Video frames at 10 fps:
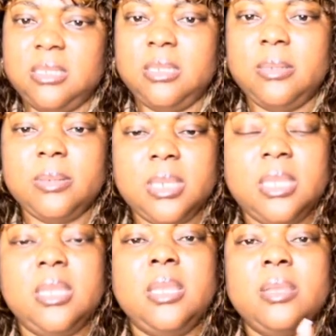Okay,
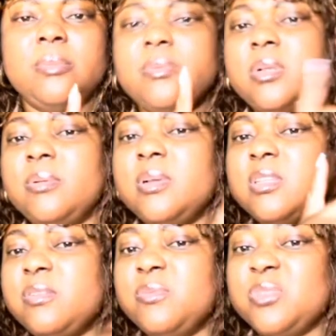there's a lot
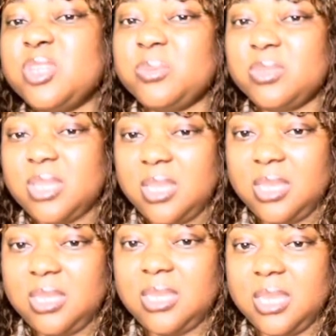of jobs
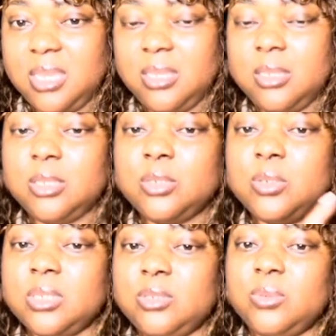in here that